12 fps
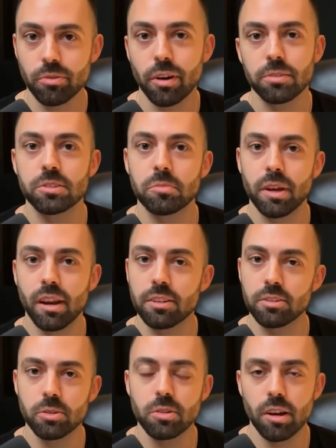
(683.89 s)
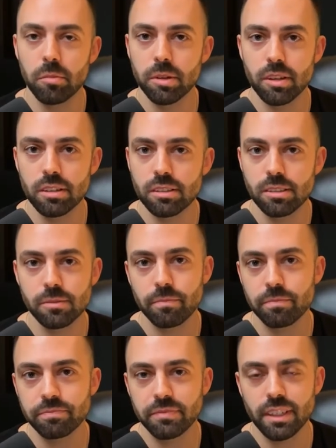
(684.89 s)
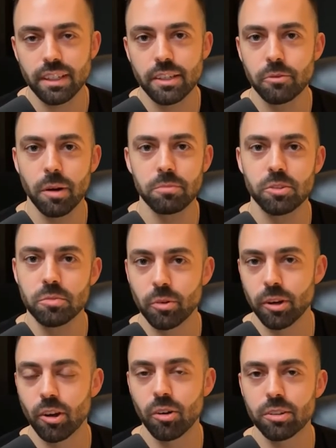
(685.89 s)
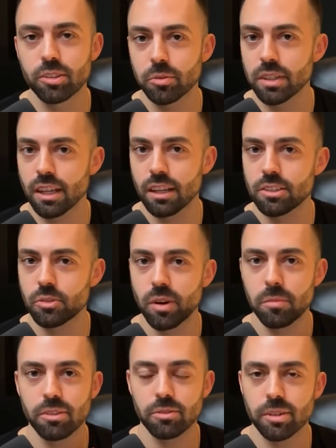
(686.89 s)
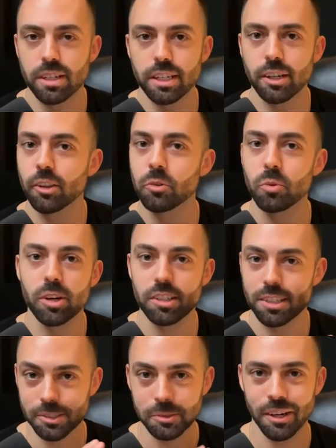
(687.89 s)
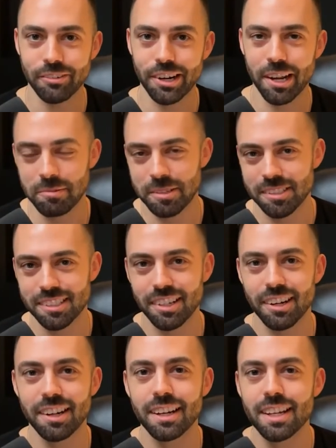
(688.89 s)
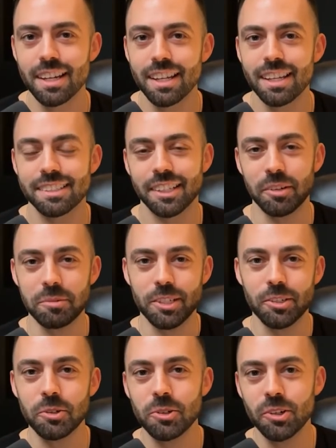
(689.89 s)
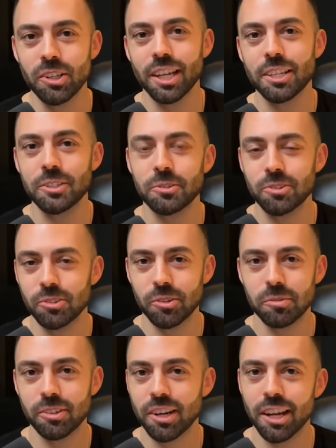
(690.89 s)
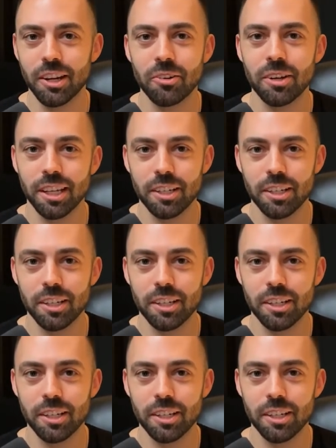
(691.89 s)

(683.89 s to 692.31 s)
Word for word: If I was to bet on two companies in Web two point oh until we get into Web three and all the weirdness, whatever happens there, it's going to be Google and YouTube. They're not going